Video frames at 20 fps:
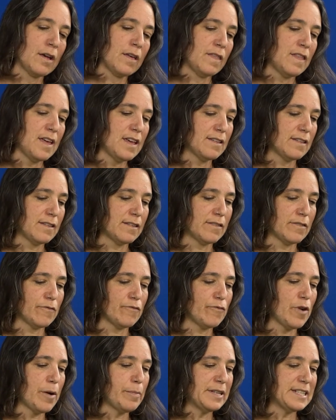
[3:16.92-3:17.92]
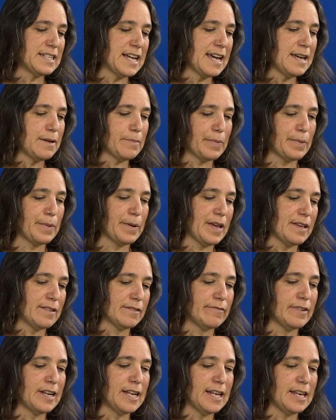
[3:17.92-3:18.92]
This rubber tape
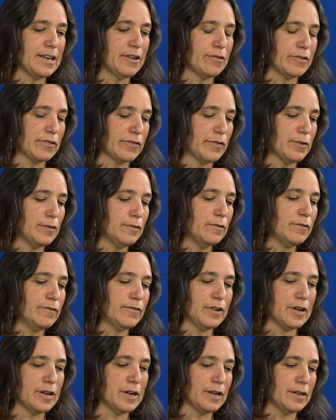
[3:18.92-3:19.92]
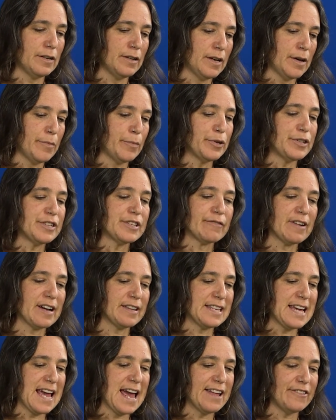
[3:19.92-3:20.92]
is really useful for putting
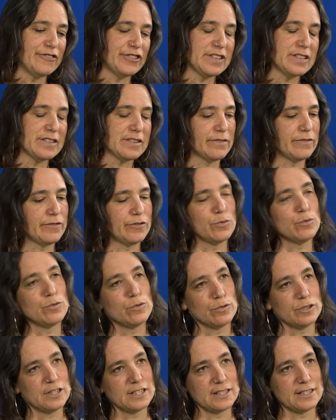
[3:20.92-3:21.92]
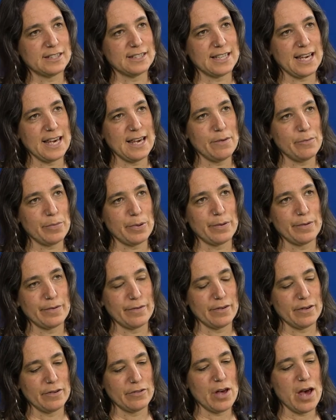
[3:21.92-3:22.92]
around the edges of doors to keep
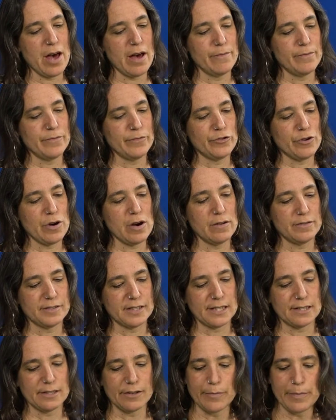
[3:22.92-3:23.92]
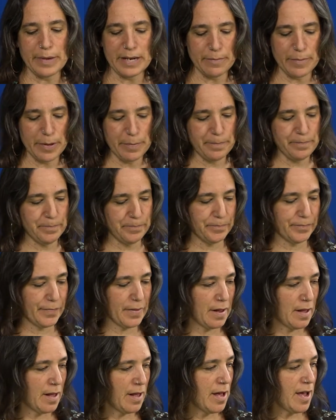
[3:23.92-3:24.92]
drafts to a minimum.
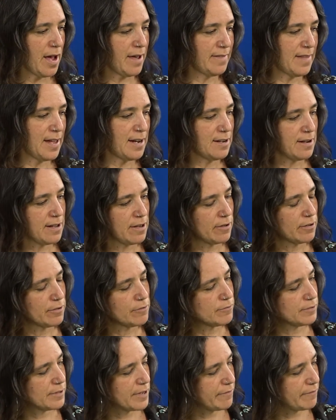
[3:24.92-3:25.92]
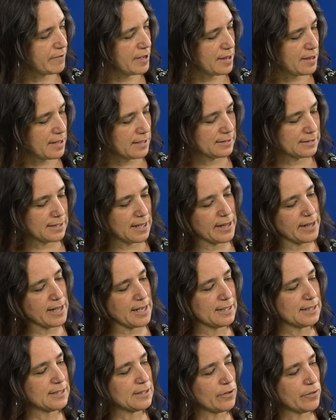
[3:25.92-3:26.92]
And then you can also fit things like
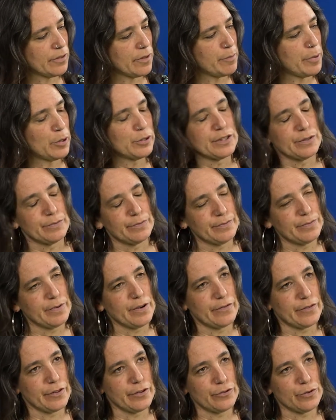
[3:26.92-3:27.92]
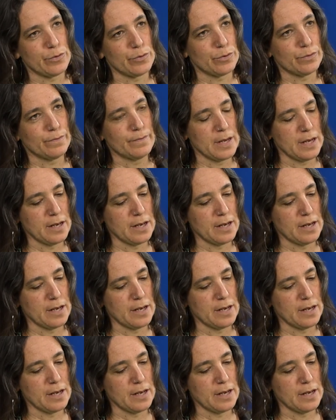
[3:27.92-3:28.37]
this on the bottom of the door.